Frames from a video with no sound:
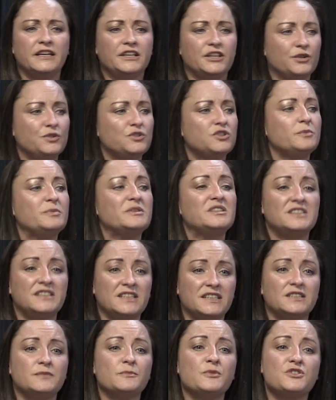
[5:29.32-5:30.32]
It used to be
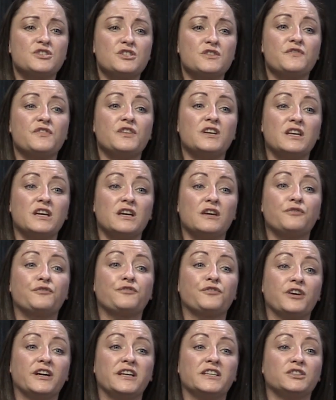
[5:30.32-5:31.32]
6 months of the year
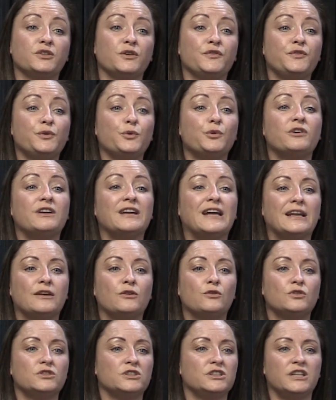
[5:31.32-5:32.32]
free. So if you were a
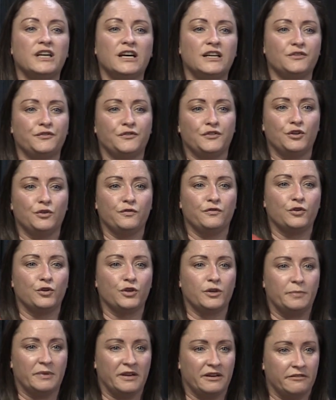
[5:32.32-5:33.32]
landlord and you had a few
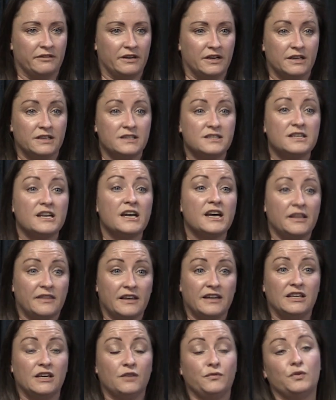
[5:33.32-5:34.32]
void periods,
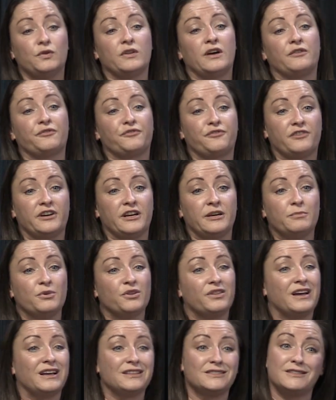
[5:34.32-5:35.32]
they'd give you that free.
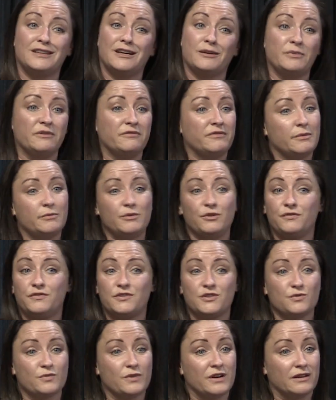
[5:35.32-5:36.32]
But that's now been
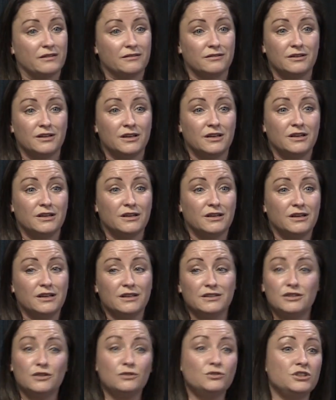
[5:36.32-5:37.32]
removed as well.
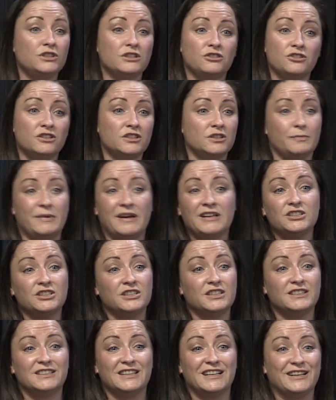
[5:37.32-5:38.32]
Told you they're trying to bash
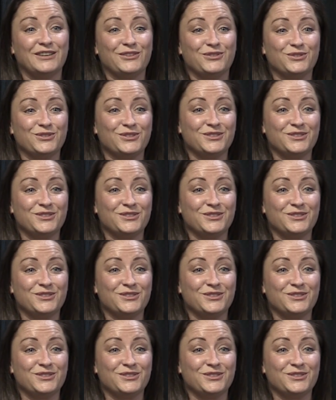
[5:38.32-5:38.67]
these landlords.